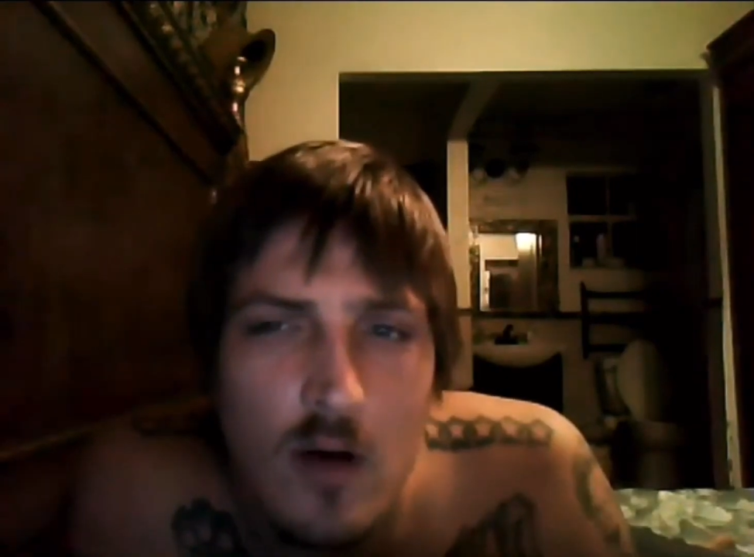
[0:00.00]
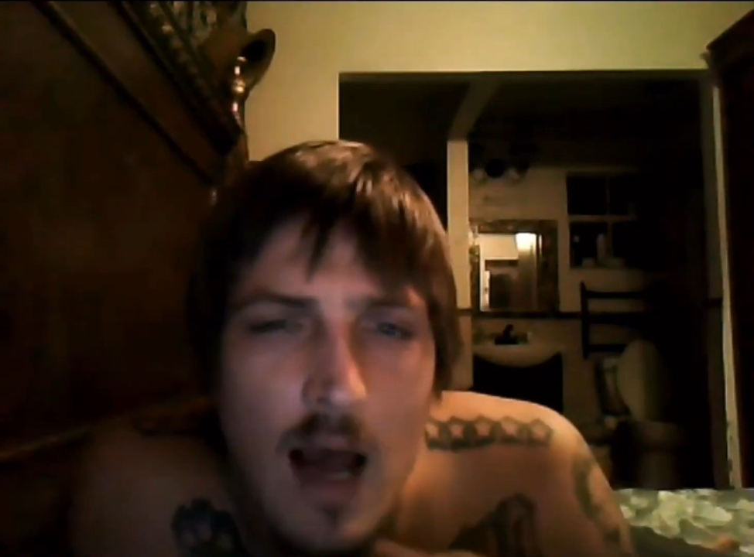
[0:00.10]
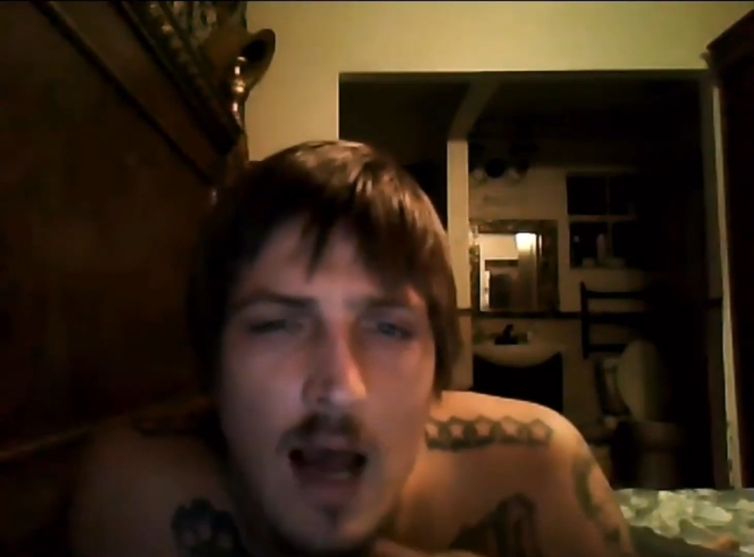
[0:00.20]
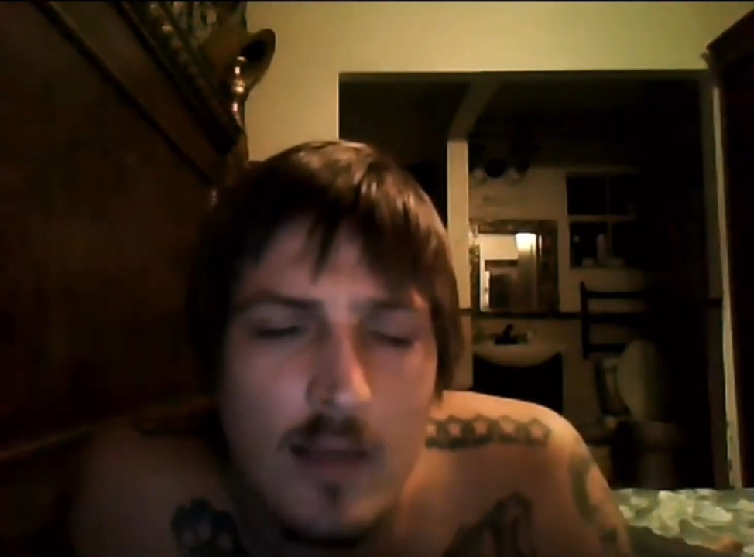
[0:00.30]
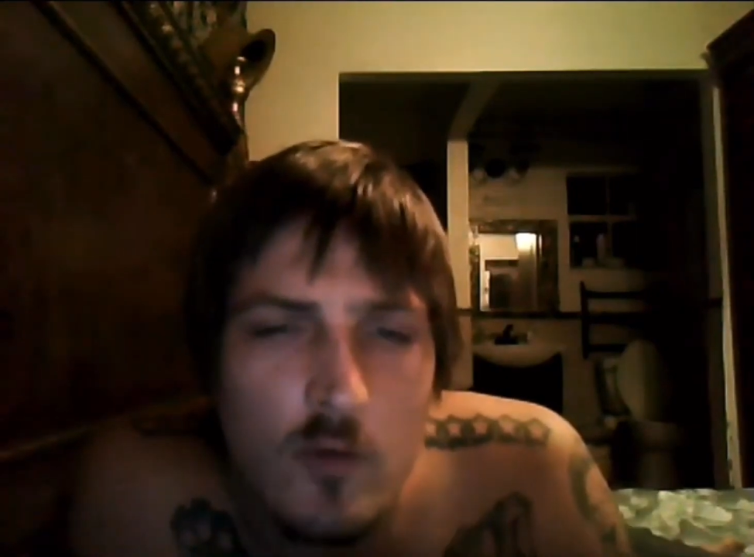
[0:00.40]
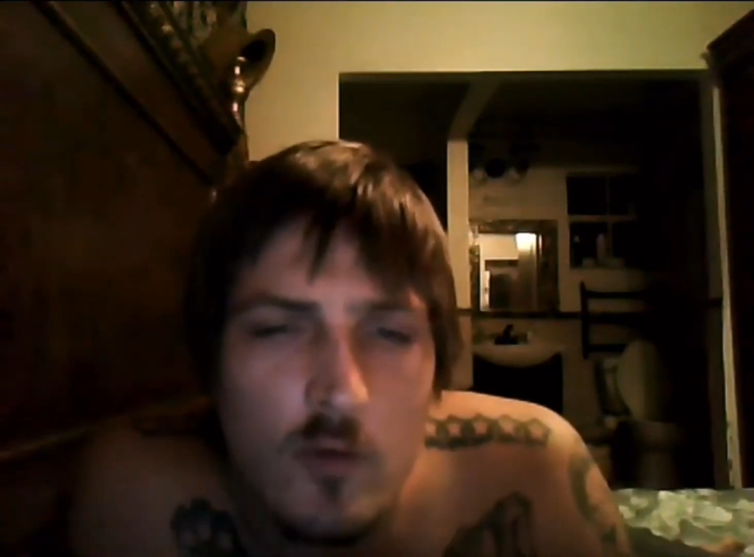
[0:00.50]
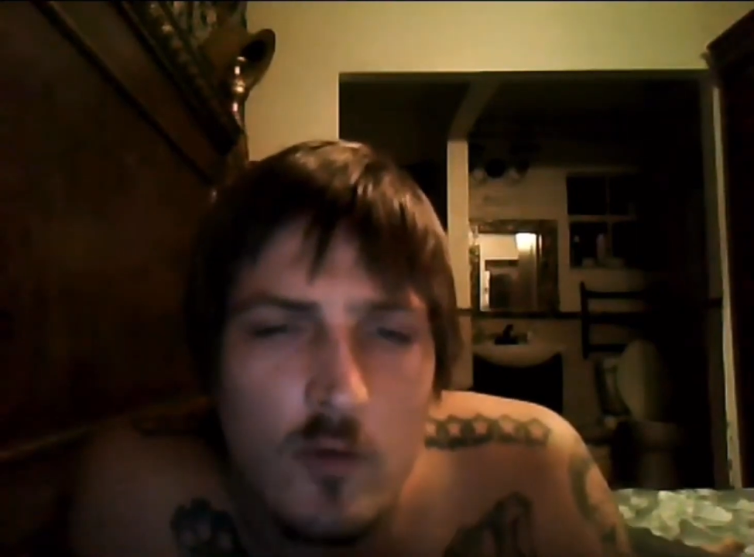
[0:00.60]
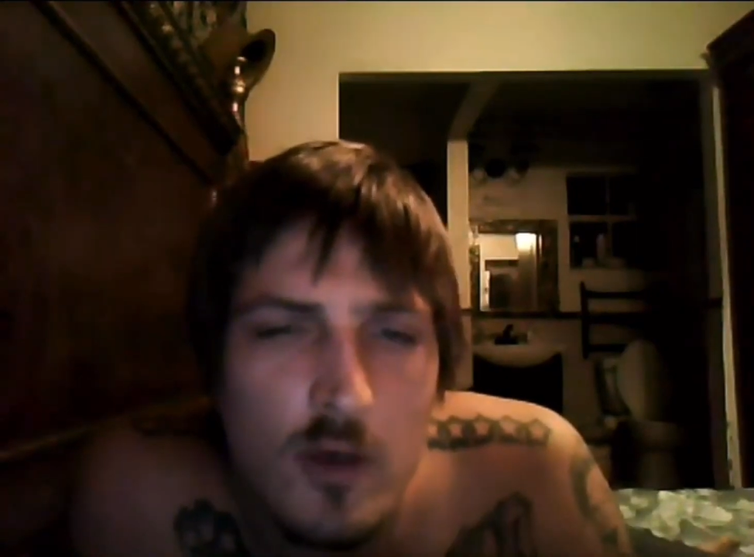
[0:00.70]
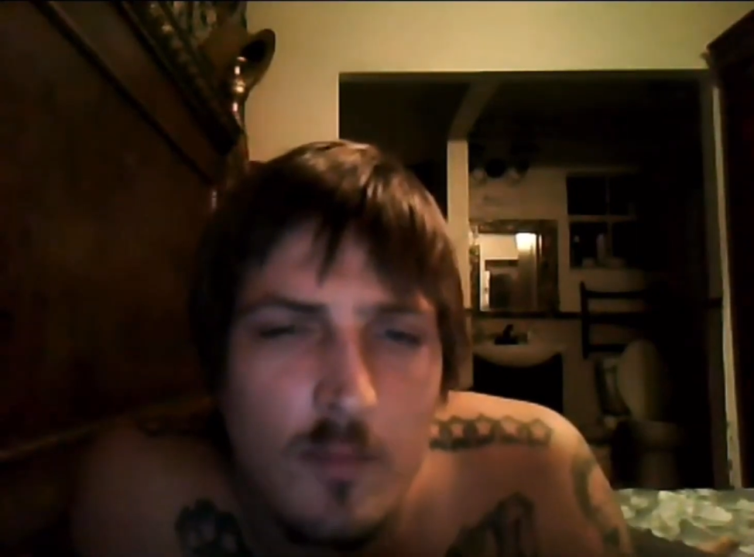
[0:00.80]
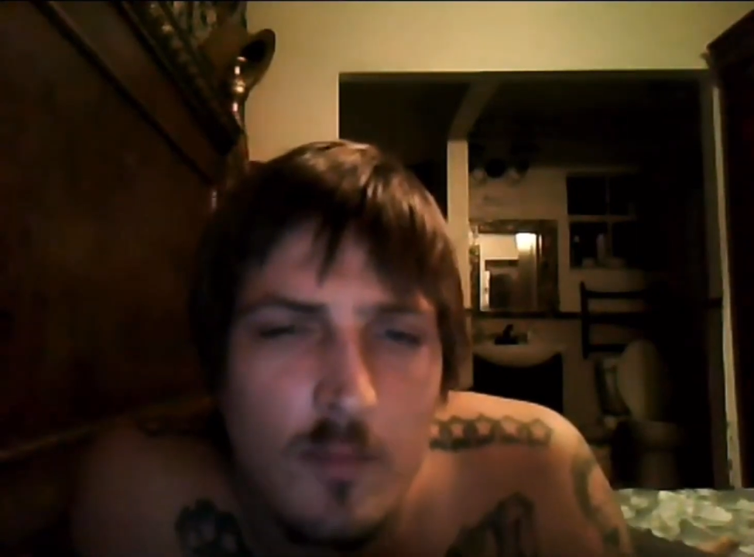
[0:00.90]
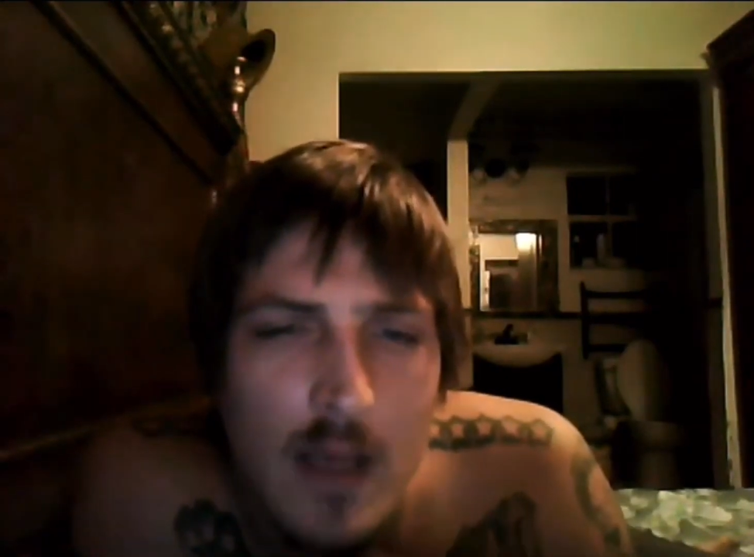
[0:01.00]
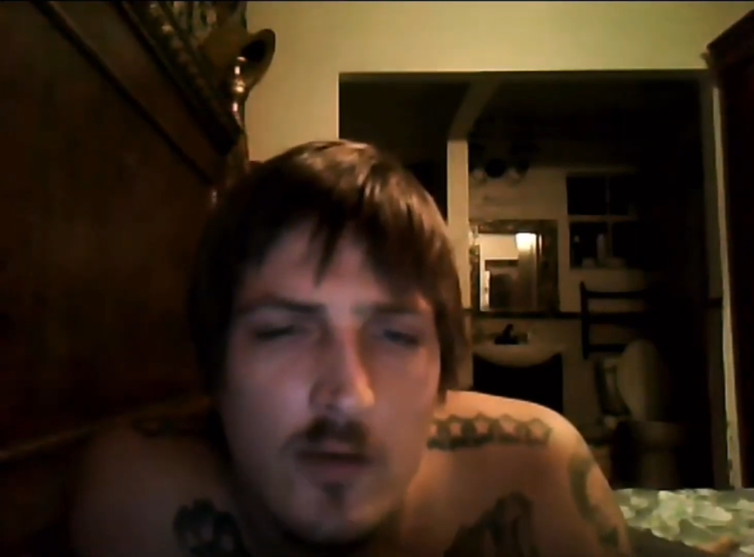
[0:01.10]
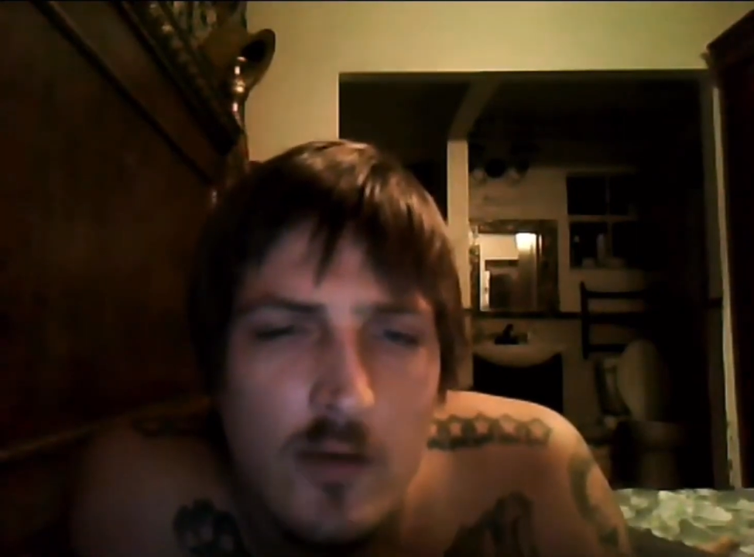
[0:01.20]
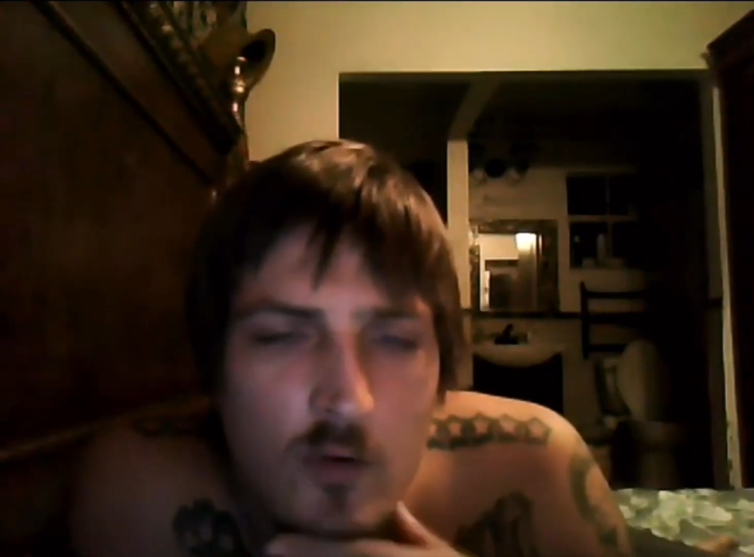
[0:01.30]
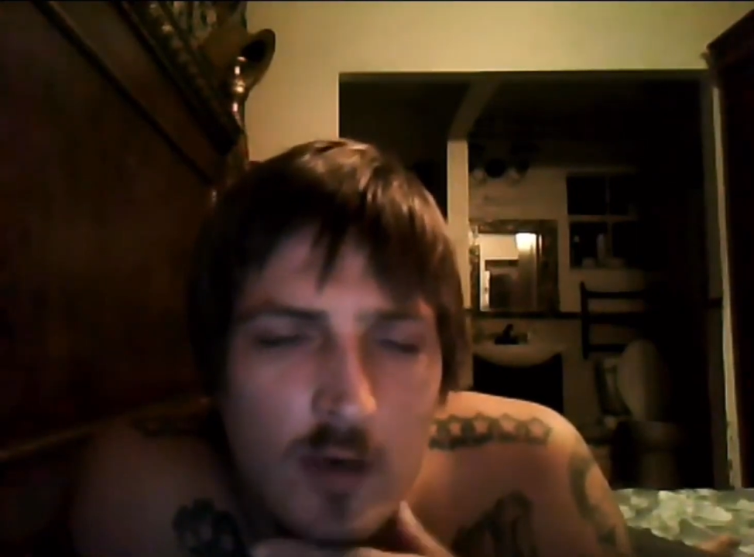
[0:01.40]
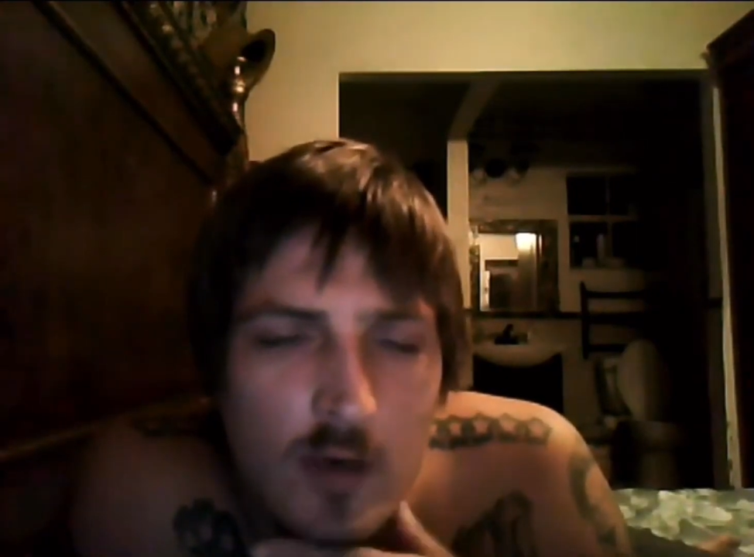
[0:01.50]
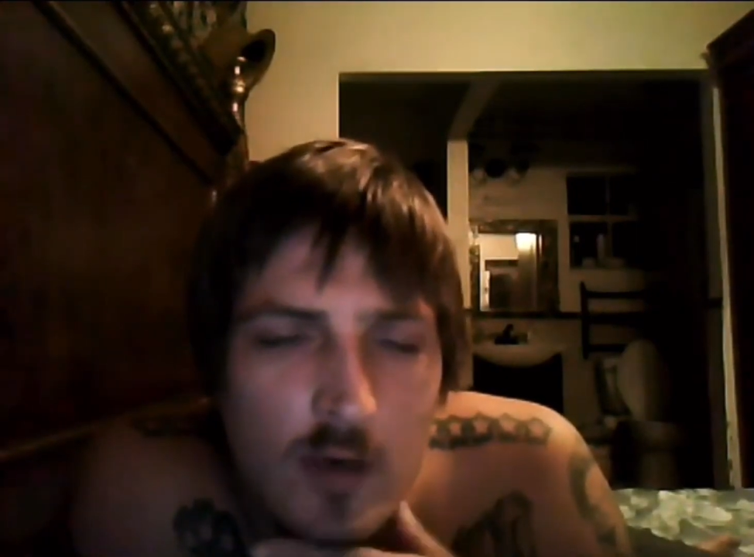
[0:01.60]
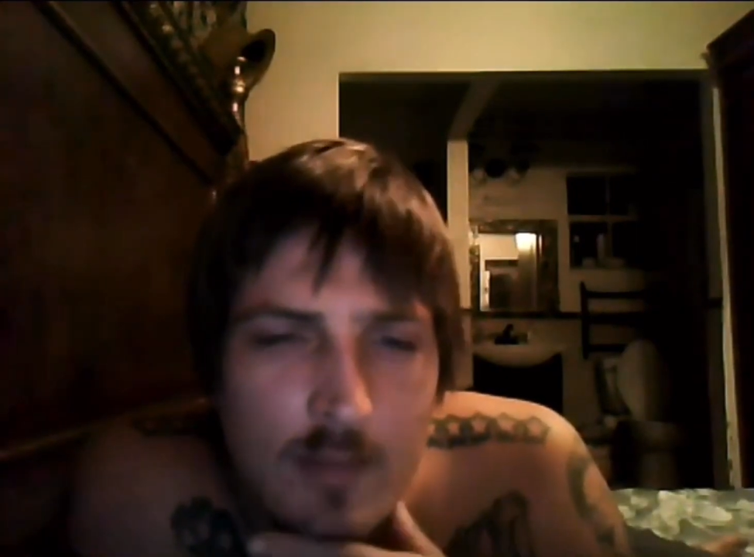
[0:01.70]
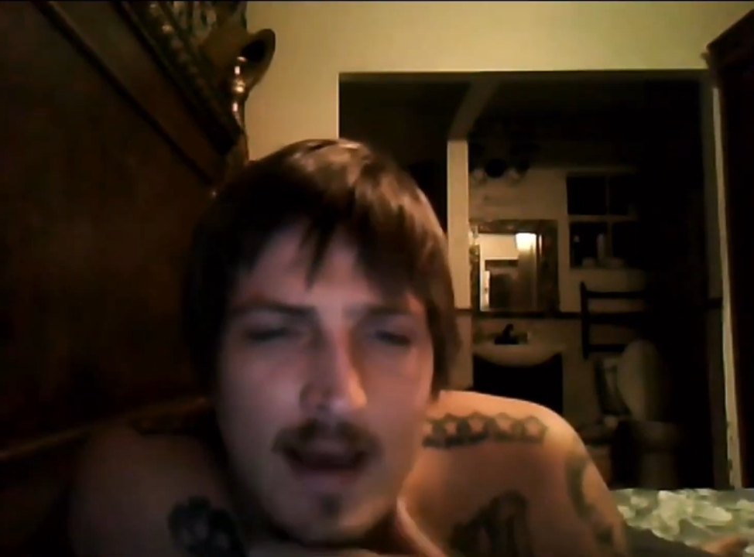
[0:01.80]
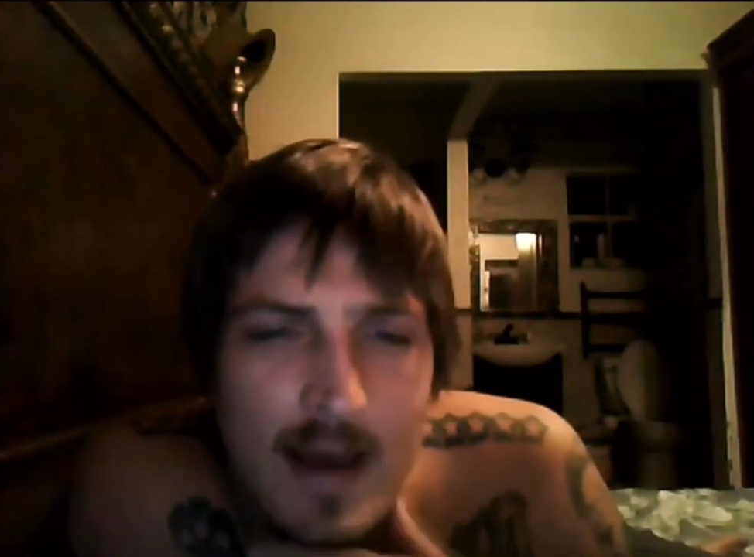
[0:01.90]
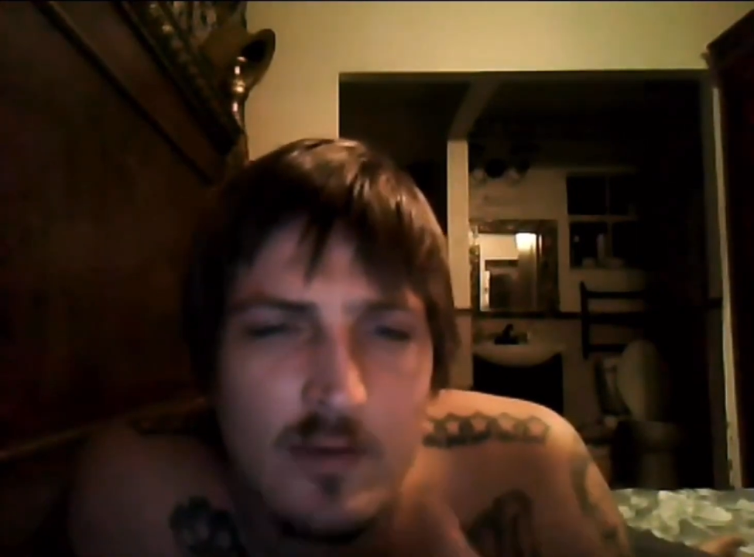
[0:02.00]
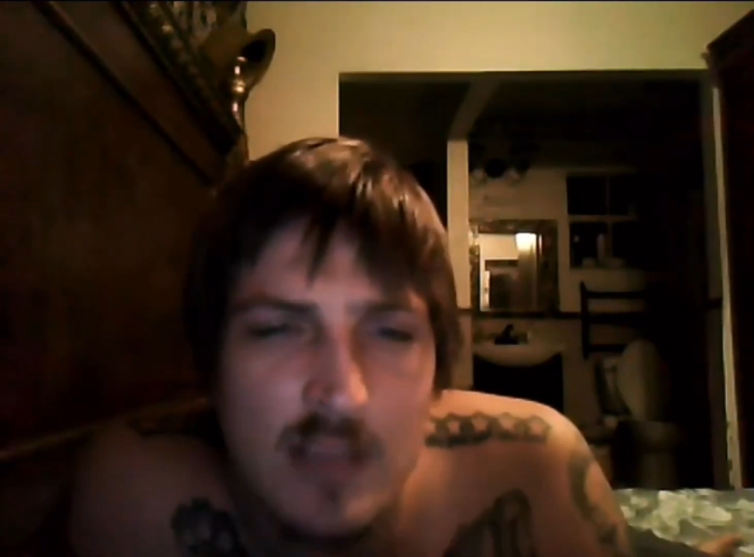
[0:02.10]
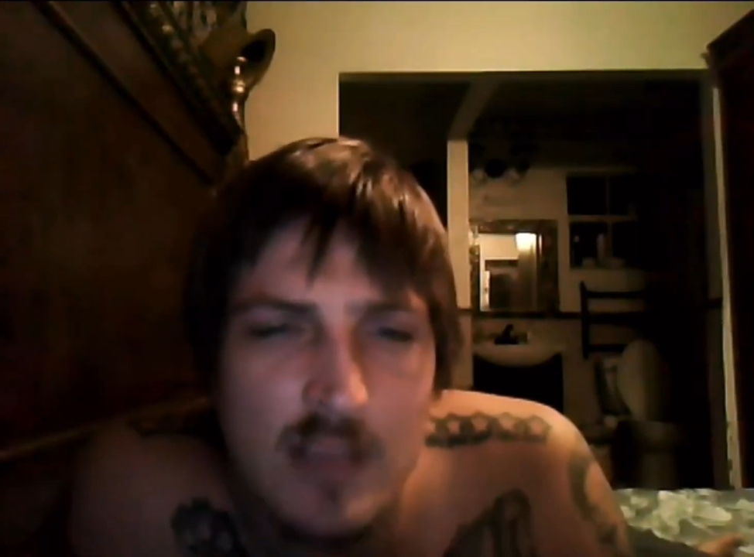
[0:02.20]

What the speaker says: Hollywood paid New York in batteries